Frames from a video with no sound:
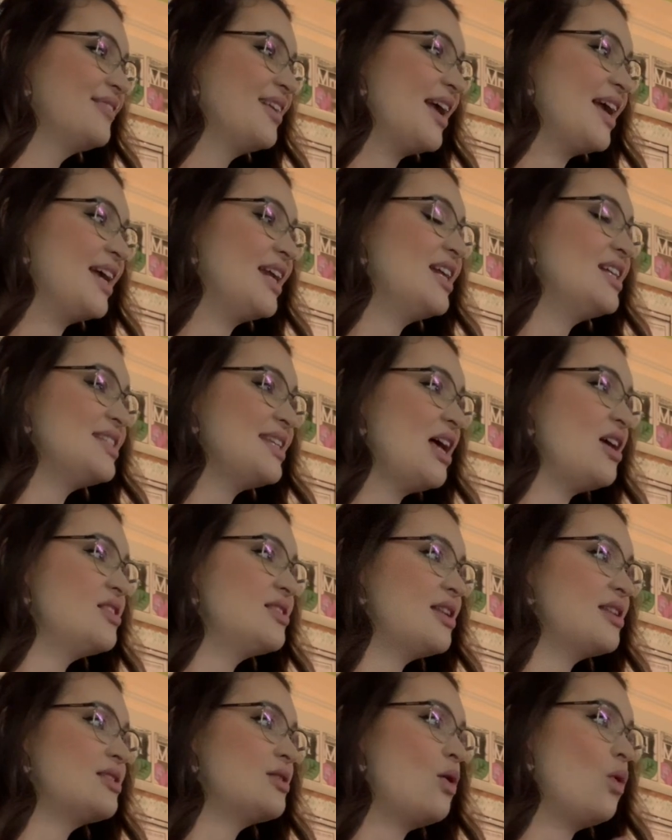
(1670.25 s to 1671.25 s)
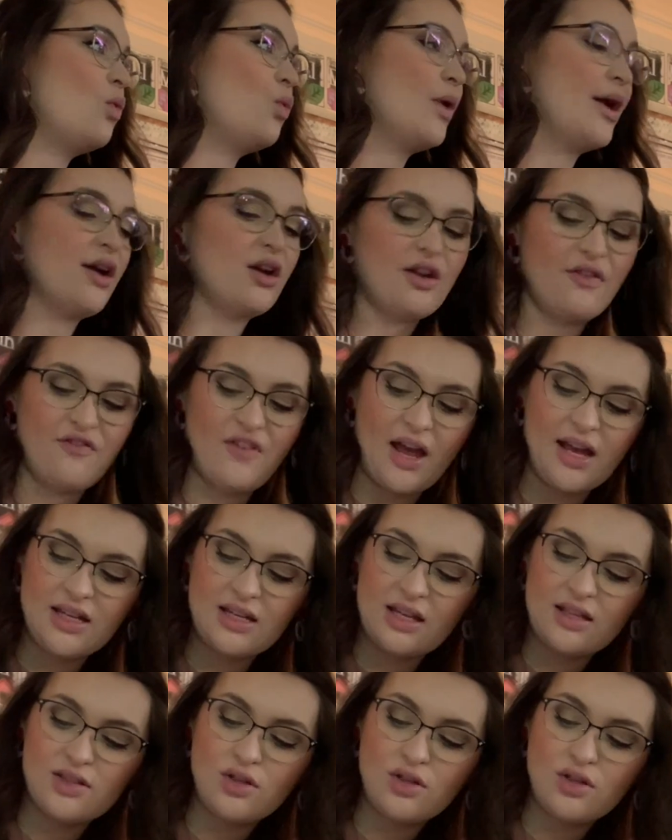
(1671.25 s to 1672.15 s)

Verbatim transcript: And it tells us where to find it.